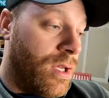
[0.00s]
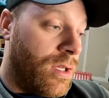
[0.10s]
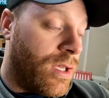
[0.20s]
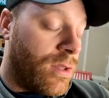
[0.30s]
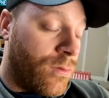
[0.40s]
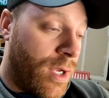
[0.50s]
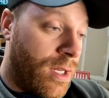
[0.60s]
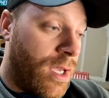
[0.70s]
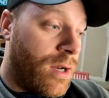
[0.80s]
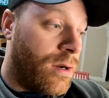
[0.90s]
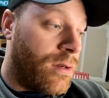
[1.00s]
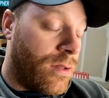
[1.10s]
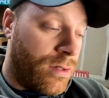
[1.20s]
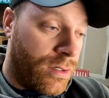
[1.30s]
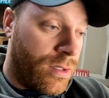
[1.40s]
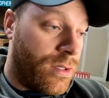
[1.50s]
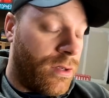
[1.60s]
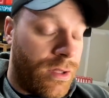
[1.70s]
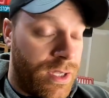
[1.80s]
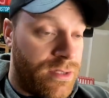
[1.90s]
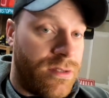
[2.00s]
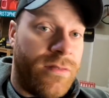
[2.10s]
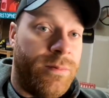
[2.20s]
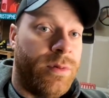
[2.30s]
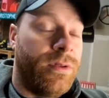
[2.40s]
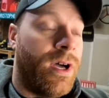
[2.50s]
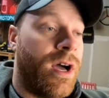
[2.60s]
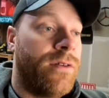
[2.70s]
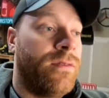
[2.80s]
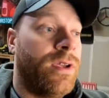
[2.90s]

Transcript: get the radiator, the hood, all that stuff pulled off,